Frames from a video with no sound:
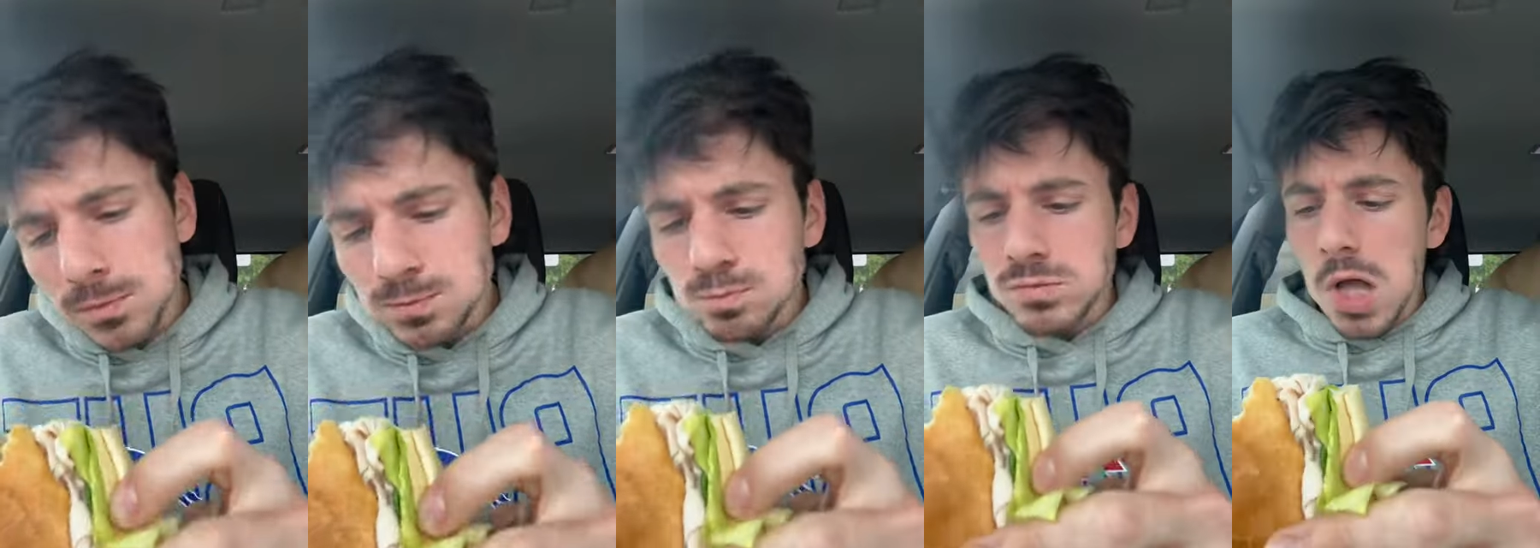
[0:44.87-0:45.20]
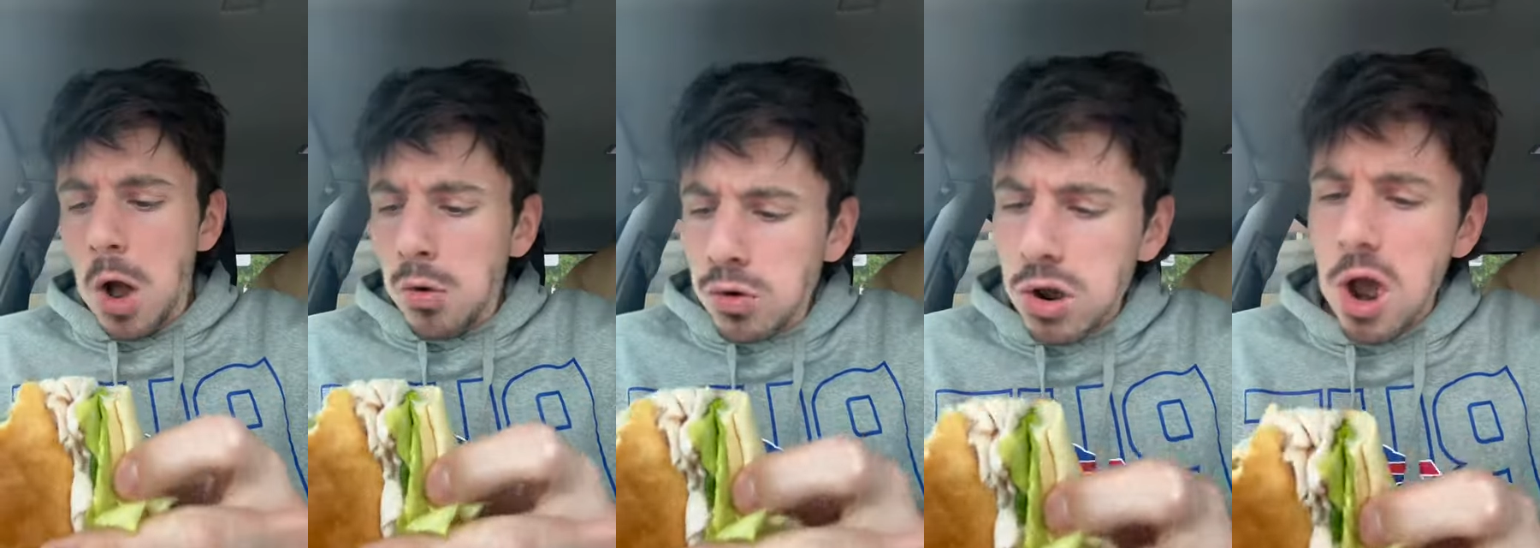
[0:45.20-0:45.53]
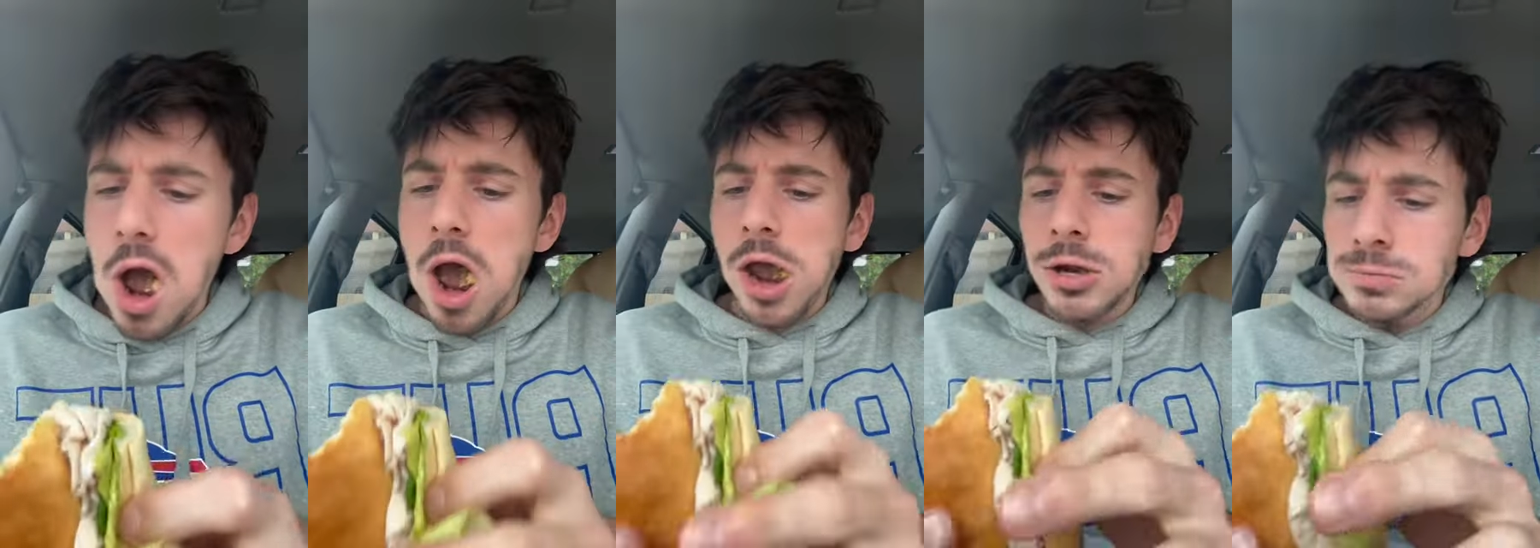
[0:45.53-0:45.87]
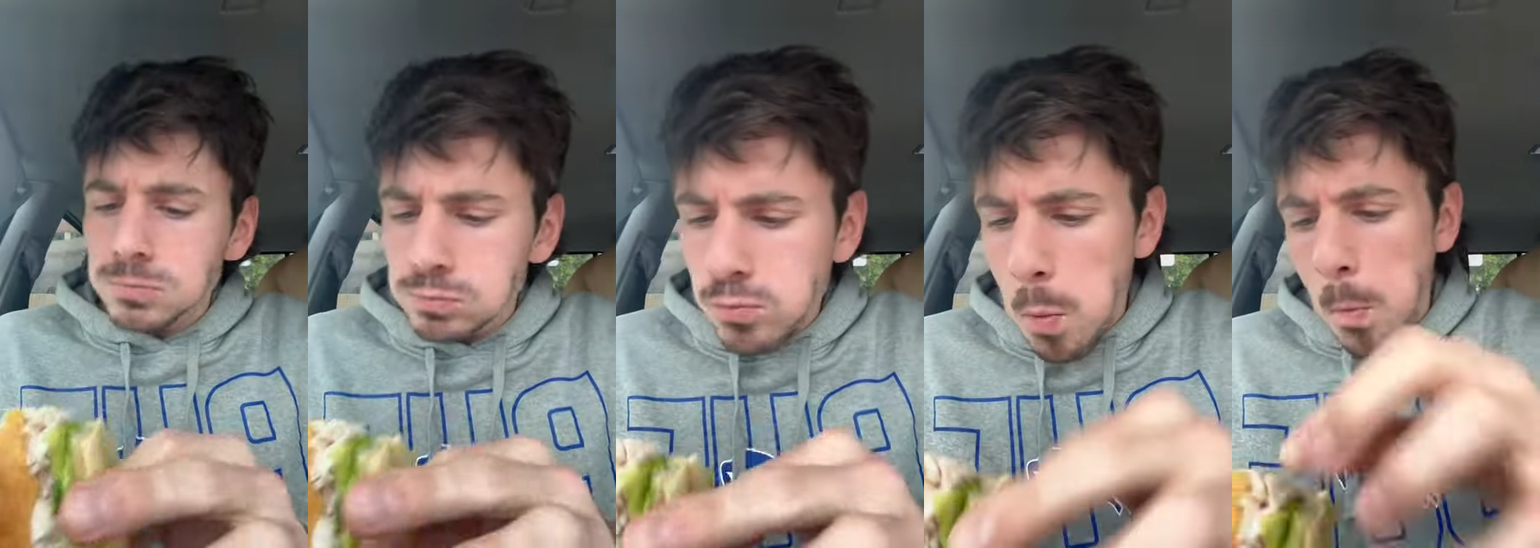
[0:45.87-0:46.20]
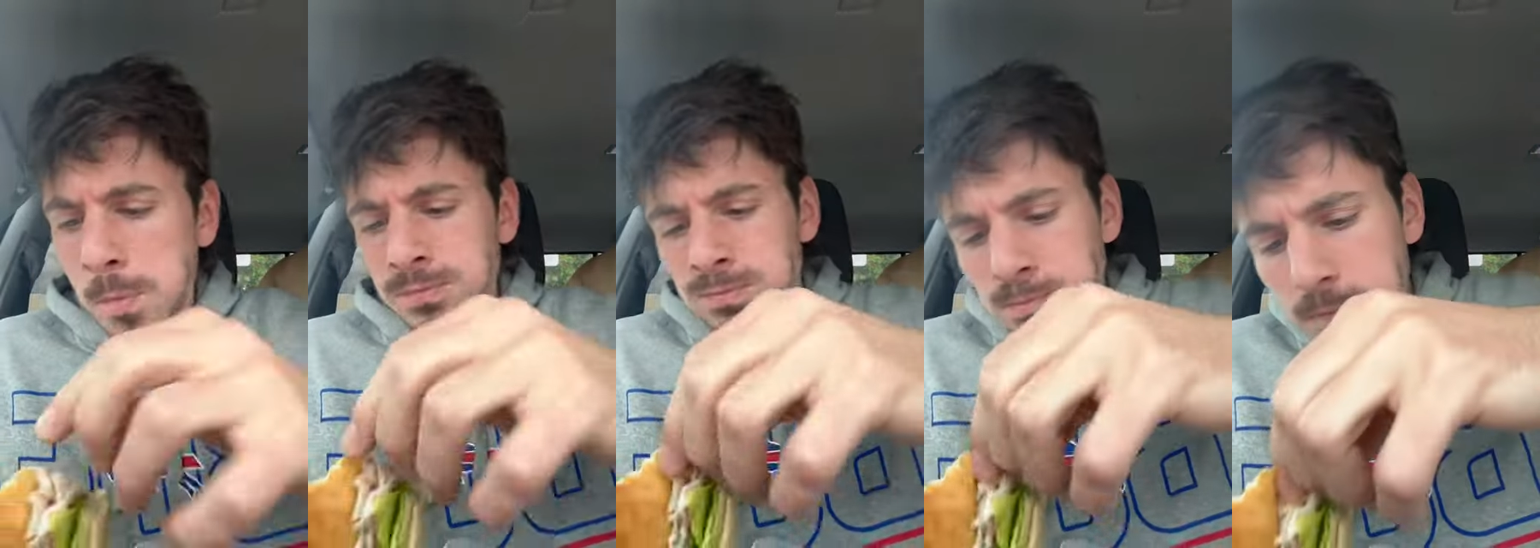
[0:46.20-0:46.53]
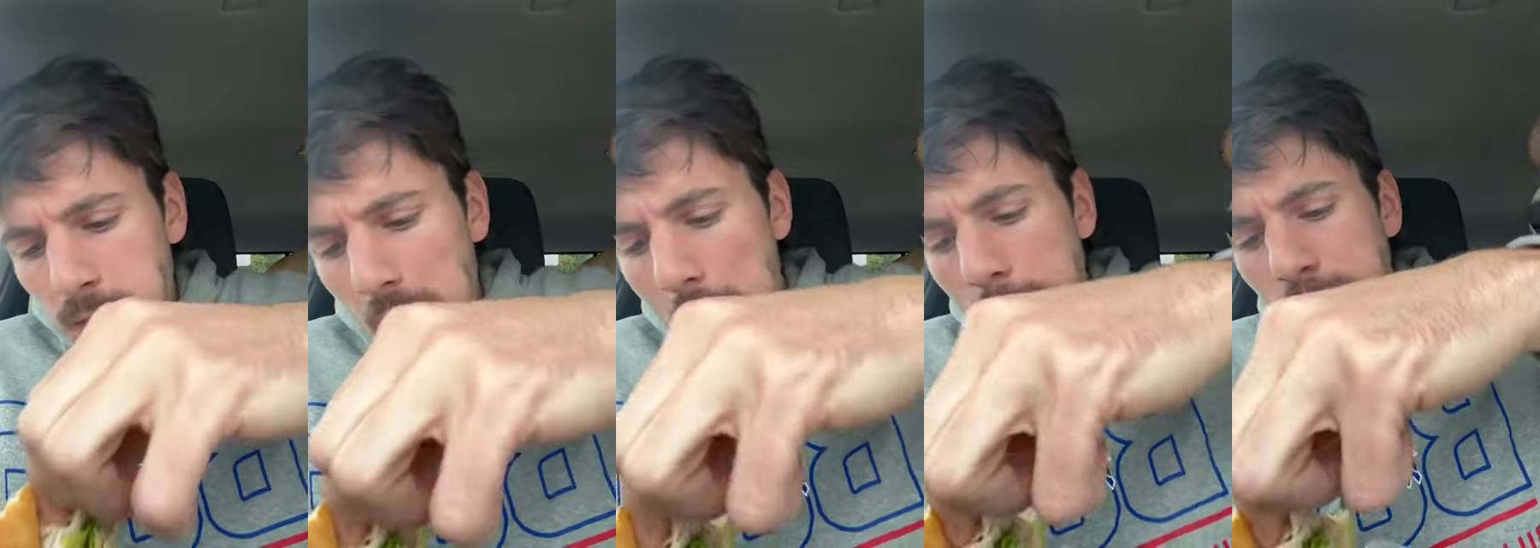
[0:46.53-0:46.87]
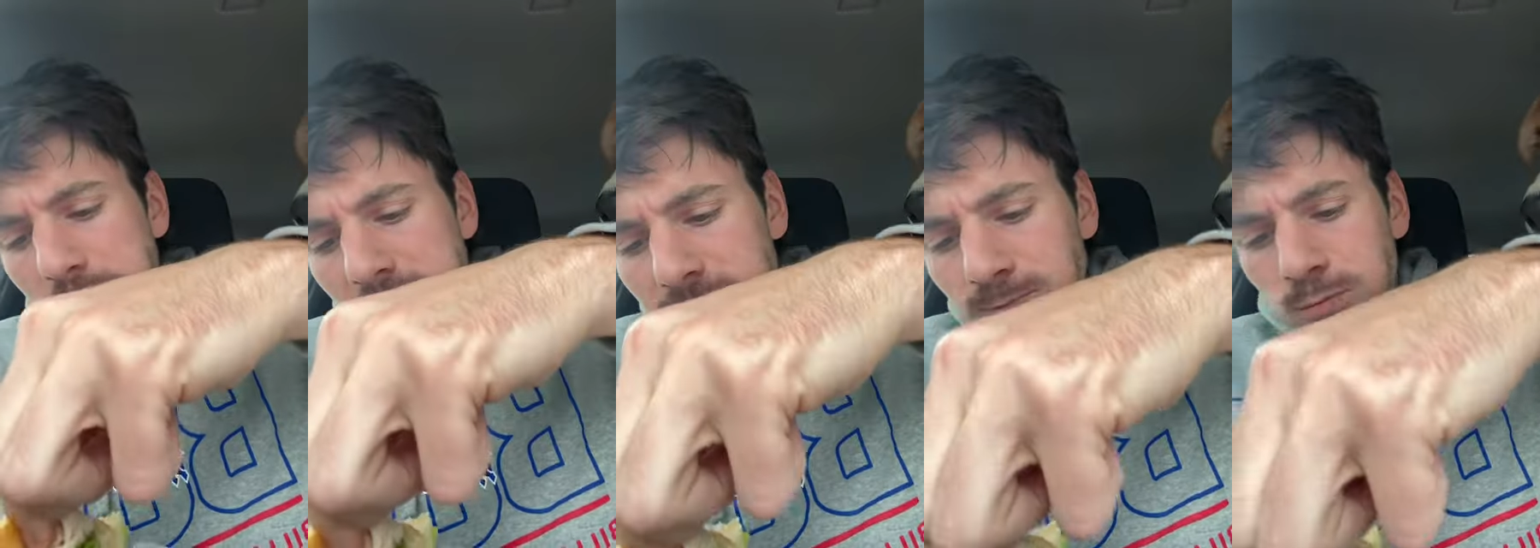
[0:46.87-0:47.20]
Okay. I mean,